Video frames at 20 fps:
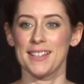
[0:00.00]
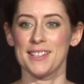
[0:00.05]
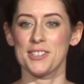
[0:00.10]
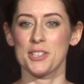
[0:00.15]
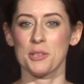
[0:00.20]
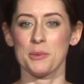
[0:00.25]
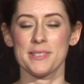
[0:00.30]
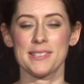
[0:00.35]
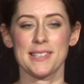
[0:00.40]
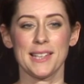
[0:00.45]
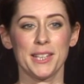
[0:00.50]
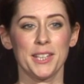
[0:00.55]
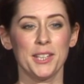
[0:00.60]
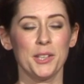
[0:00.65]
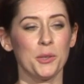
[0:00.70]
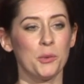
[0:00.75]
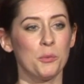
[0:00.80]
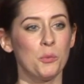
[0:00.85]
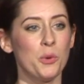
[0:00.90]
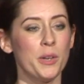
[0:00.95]
So it's like, you
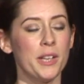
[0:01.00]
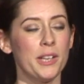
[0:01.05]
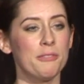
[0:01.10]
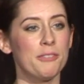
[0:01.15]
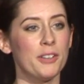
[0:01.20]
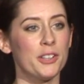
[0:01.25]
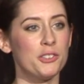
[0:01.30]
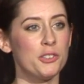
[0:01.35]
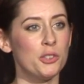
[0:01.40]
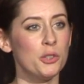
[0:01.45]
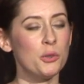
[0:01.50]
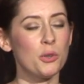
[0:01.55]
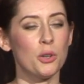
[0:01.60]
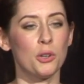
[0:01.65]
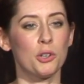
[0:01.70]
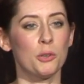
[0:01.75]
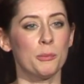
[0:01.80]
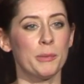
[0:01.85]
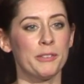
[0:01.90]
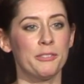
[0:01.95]
know, what if I do
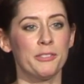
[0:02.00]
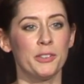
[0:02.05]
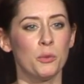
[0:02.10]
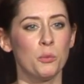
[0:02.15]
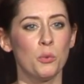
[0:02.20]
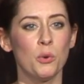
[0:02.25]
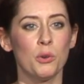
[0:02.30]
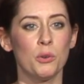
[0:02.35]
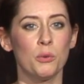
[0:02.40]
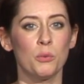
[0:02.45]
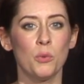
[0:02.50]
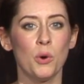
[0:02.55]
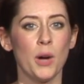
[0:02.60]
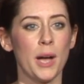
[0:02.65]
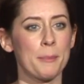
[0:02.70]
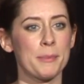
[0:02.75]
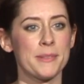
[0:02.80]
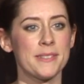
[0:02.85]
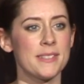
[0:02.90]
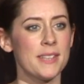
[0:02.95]
conquer my fear? What
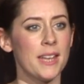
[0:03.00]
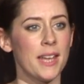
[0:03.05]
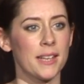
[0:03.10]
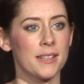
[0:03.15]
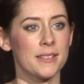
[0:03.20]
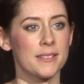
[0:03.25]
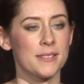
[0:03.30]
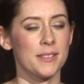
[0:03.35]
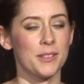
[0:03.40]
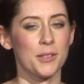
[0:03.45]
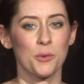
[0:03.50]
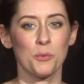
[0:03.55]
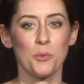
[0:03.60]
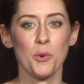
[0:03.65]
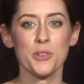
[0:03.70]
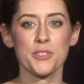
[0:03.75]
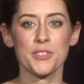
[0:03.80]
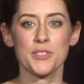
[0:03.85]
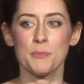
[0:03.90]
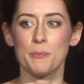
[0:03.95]
happens next? You know,
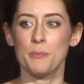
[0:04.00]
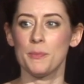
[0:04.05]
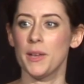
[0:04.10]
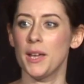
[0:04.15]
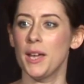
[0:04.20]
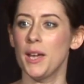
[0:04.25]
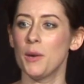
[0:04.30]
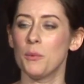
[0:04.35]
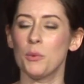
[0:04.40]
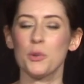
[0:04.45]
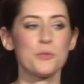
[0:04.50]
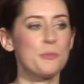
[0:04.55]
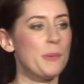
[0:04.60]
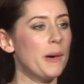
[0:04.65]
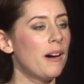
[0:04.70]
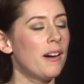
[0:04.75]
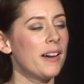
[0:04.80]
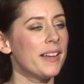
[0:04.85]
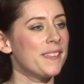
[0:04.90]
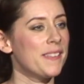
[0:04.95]
what's
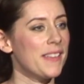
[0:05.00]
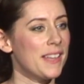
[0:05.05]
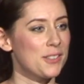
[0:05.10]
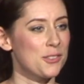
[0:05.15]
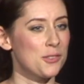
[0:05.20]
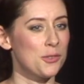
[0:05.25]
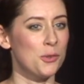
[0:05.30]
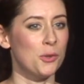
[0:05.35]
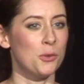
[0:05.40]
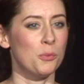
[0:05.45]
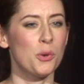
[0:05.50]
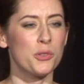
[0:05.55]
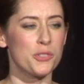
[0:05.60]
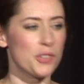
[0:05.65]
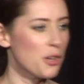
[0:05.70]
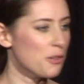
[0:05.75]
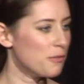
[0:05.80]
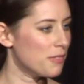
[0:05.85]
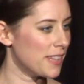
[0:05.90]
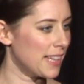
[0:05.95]
behind that door? What's
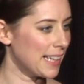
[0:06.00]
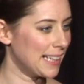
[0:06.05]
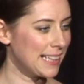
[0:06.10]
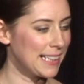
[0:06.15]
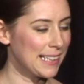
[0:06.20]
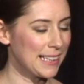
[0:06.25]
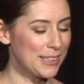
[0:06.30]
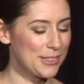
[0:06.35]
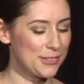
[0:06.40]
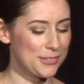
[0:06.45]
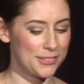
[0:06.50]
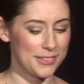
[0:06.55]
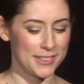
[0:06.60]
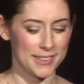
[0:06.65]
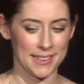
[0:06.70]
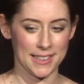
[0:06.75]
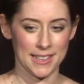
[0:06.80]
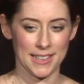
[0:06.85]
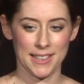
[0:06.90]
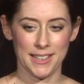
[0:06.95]
over that cliff?
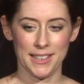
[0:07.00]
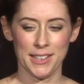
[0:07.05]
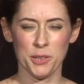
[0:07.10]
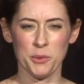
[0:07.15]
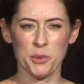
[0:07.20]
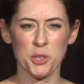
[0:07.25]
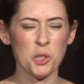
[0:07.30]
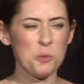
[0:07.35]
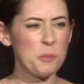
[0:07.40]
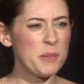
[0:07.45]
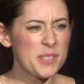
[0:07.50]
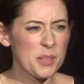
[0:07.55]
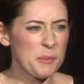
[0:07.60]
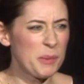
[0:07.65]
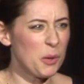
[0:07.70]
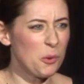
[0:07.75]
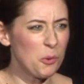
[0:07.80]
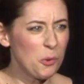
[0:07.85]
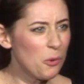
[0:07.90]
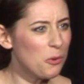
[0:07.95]
You know, it could be
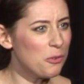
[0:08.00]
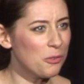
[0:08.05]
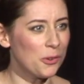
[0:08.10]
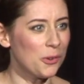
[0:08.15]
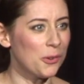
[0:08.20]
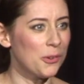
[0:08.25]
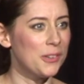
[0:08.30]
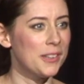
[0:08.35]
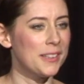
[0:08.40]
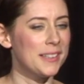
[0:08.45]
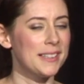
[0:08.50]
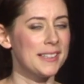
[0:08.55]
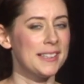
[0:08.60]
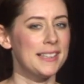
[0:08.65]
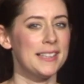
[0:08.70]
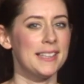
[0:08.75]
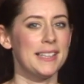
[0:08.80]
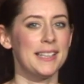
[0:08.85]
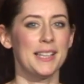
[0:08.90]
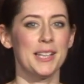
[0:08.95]
something awful,
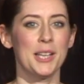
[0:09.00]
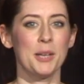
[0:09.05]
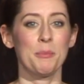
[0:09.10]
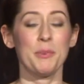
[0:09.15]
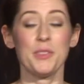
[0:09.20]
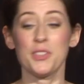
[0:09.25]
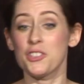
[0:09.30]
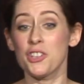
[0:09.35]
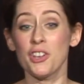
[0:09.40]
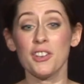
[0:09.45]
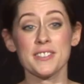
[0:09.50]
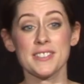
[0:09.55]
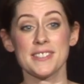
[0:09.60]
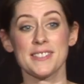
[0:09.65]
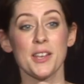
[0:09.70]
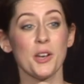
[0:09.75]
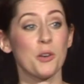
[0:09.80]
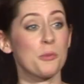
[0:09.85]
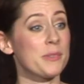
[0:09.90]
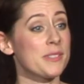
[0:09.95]
but the
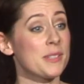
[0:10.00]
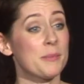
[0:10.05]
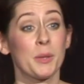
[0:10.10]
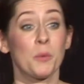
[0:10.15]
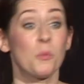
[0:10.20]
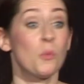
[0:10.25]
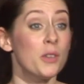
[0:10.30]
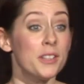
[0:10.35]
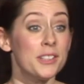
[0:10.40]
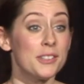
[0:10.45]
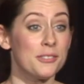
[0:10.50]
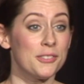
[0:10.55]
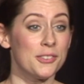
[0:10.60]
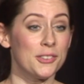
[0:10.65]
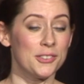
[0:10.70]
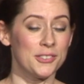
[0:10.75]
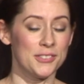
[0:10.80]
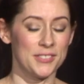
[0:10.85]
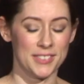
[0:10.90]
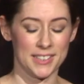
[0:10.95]
chances are it'll be something
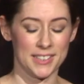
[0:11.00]
wonderful.